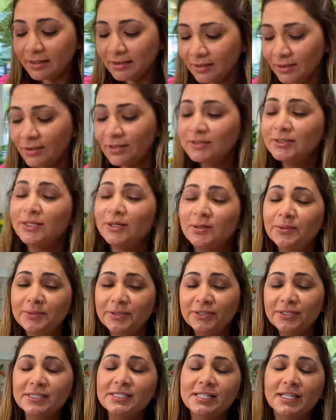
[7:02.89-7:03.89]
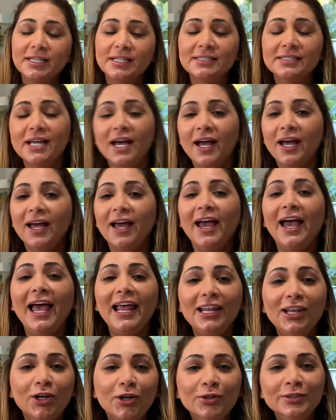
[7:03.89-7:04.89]
call the owner says,
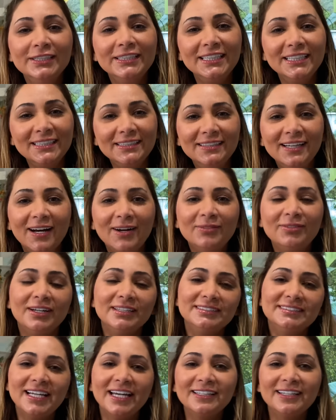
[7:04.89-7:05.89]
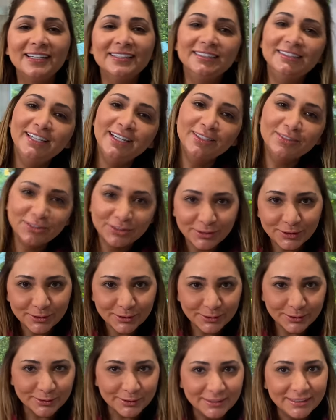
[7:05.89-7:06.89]
Hello, Nina, what can I get you?
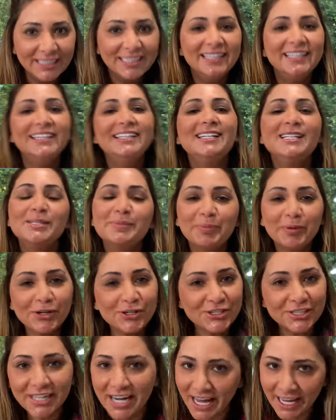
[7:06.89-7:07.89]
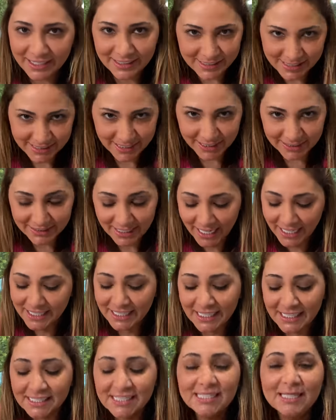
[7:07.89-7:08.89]
Oh. In his Persian accent.
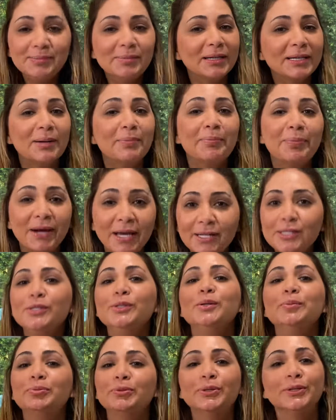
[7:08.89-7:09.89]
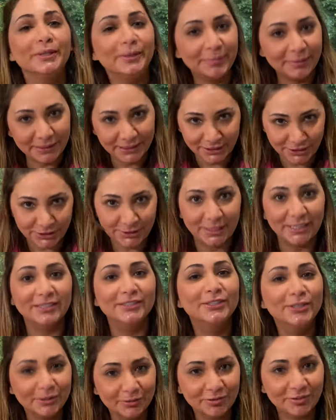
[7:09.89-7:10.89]
He seemed like a brand new employee being
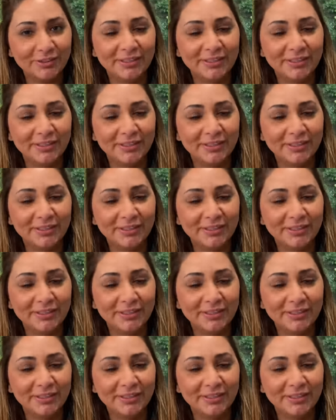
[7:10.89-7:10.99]
trained. Good for